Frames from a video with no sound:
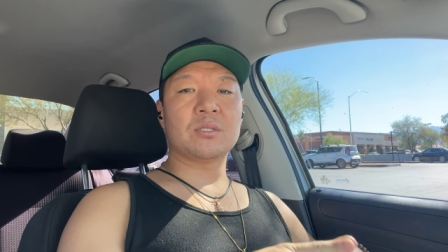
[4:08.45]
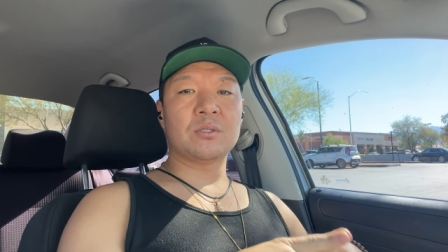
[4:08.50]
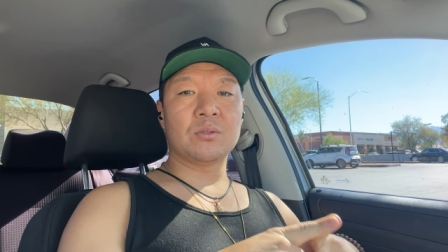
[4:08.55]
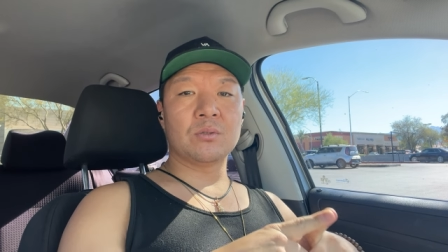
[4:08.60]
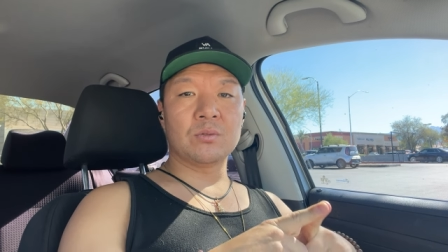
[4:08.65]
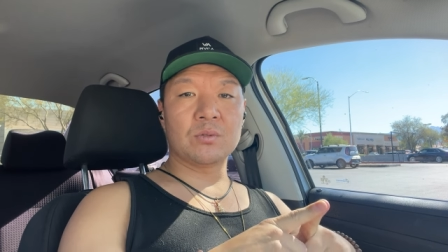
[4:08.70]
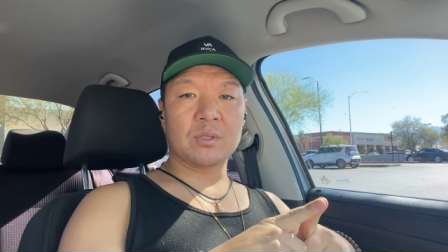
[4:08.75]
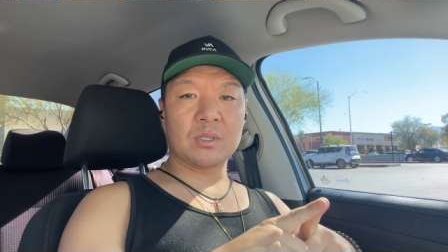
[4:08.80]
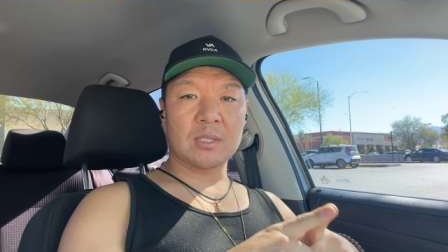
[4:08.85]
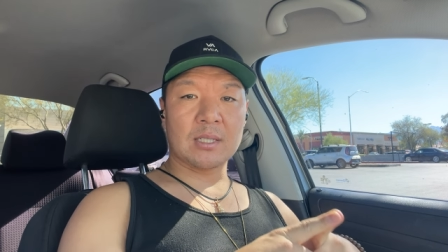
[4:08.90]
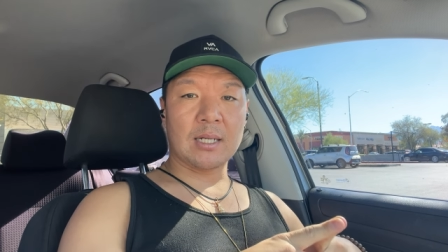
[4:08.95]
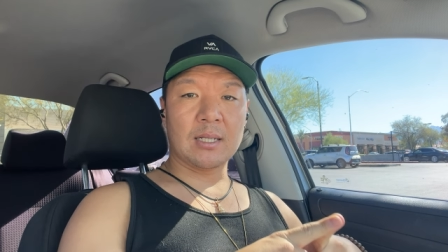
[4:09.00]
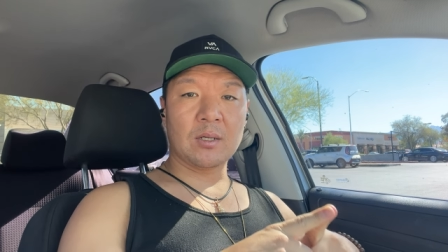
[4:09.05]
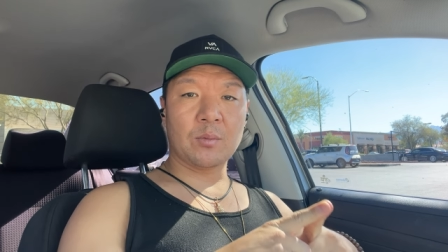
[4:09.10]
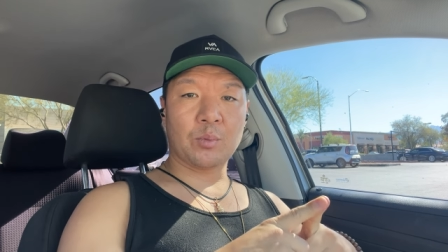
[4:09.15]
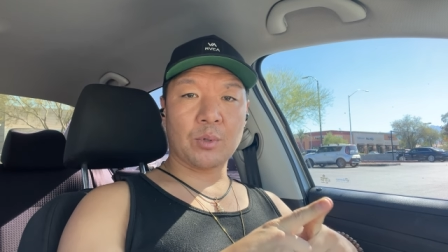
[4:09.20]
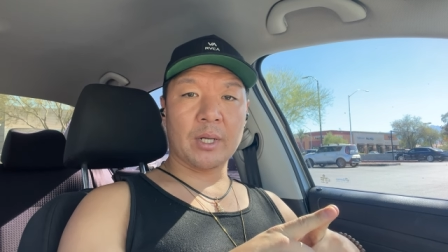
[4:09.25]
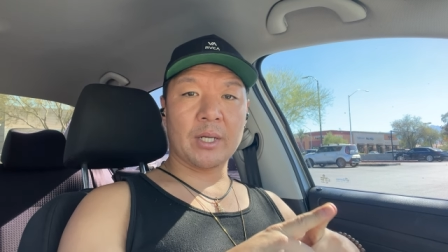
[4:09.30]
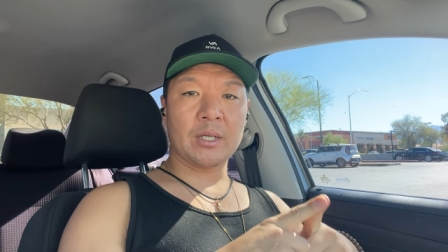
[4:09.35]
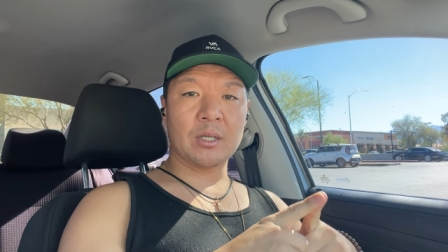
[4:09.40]
to
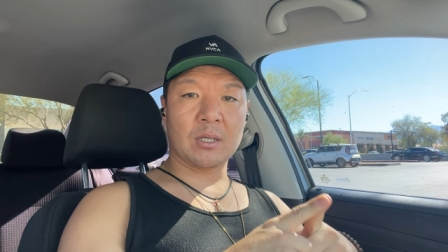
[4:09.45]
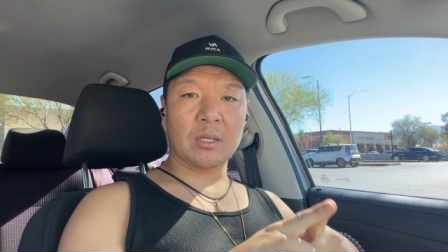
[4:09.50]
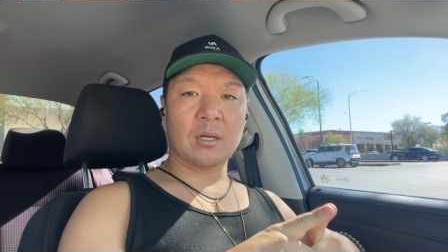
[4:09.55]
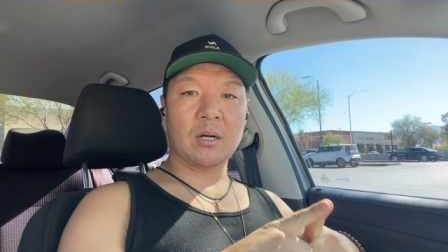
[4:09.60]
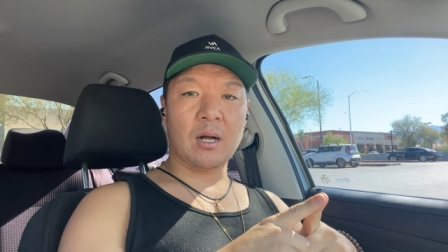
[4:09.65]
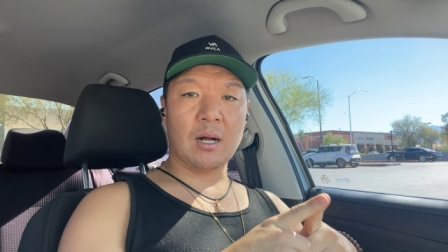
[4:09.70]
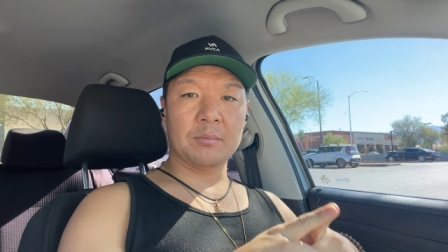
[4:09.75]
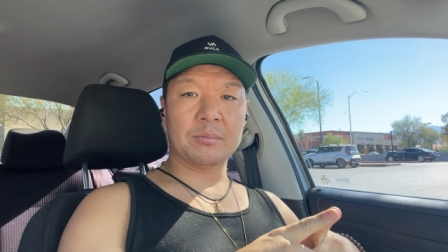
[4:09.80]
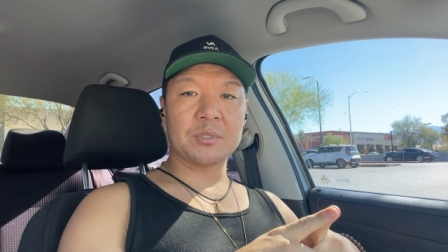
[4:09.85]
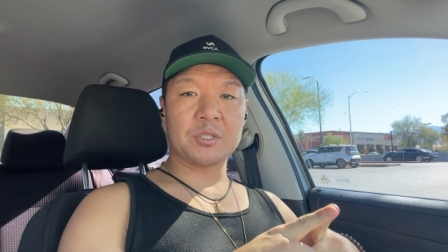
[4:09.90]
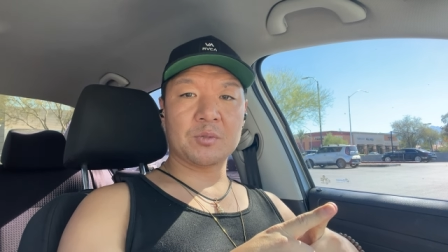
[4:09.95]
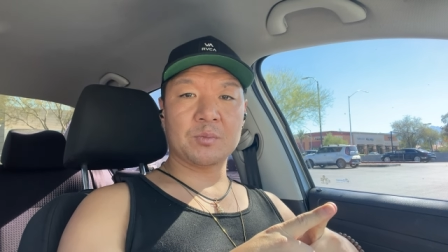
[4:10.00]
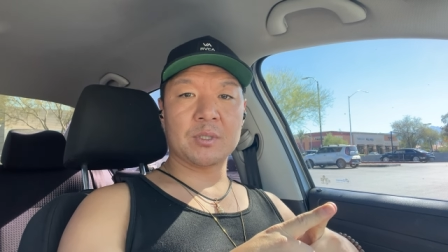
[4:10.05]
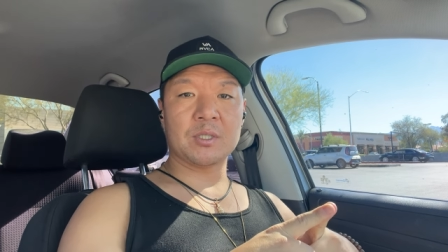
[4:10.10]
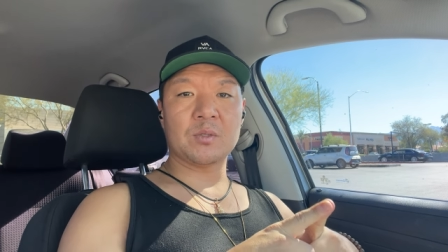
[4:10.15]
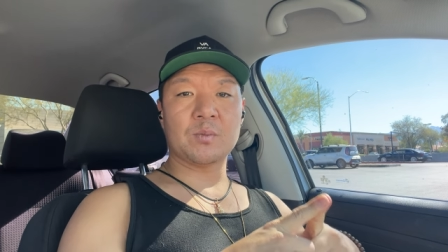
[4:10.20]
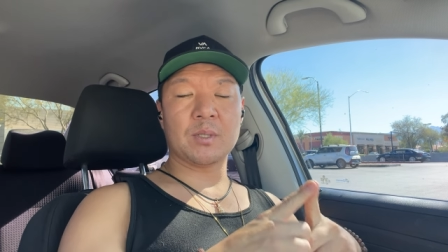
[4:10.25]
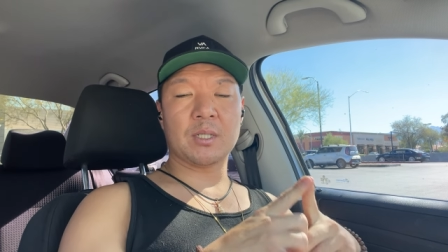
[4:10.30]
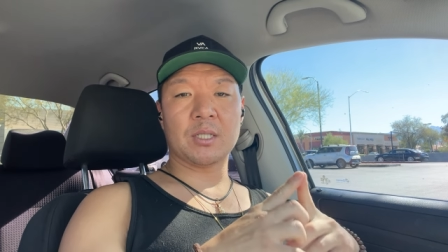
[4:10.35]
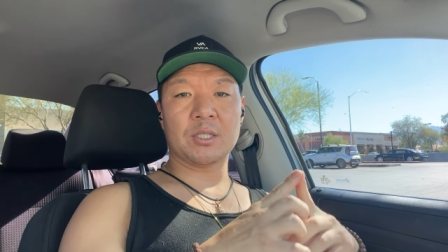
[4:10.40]
celebrate your
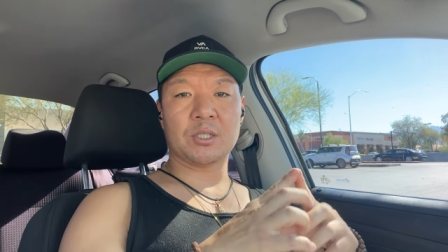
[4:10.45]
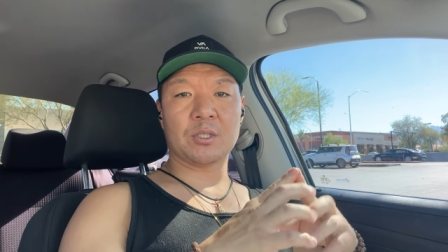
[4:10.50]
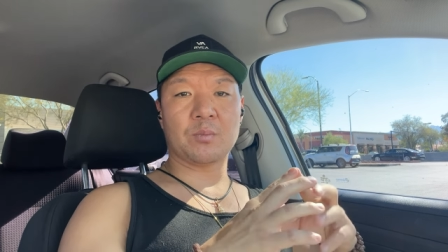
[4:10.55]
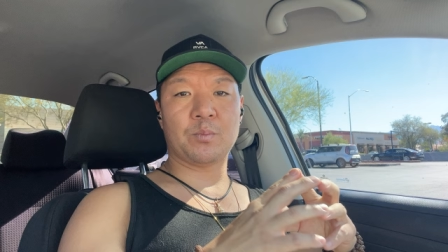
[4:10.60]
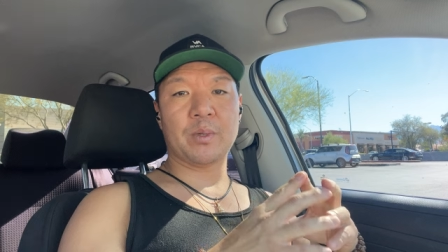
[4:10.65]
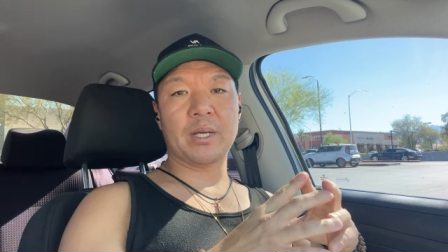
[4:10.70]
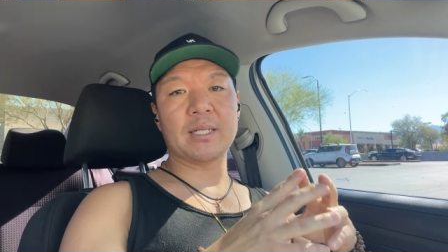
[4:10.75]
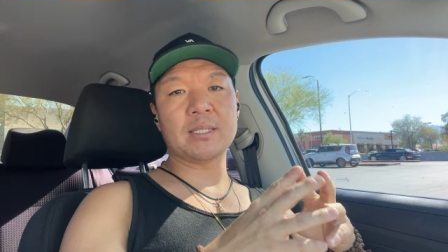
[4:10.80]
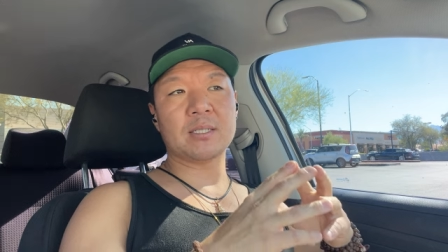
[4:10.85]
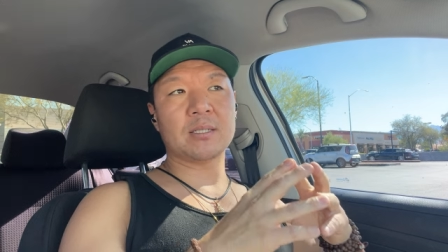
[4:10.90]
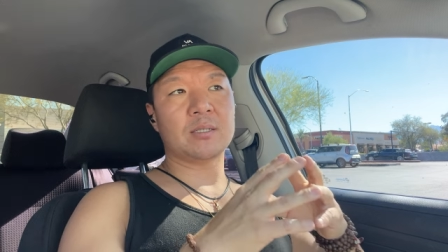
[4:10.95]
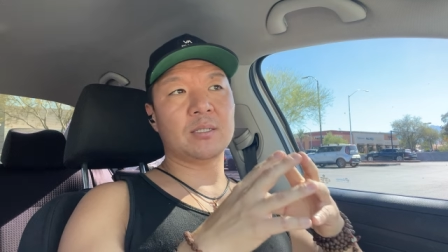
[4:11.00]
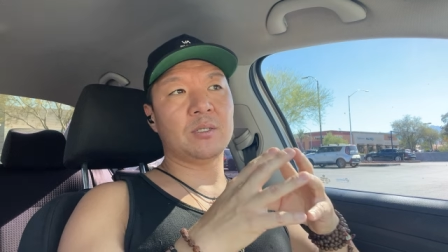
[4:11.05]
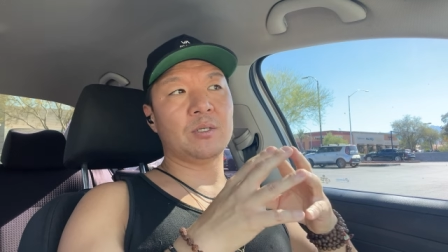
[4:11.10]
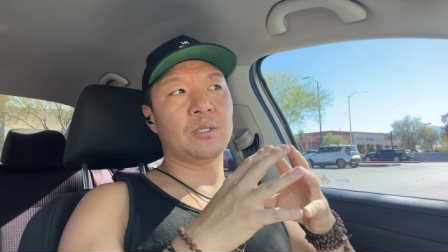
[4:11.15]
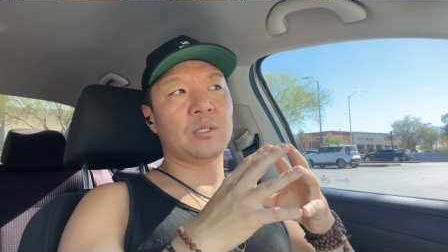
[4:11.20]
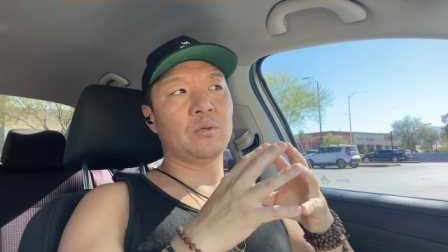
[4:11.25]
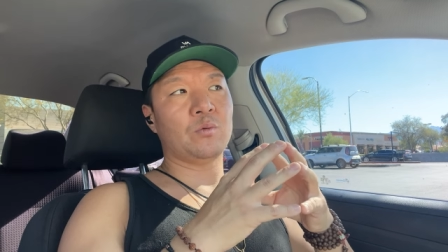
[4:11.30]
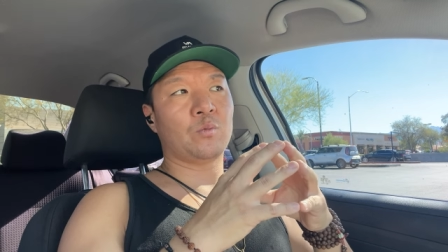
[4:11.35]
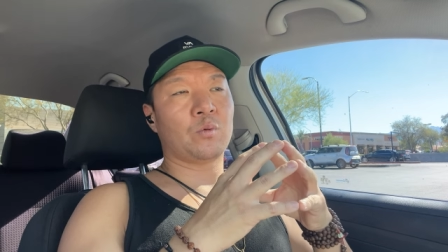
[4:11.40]
accomplishments because you're basically,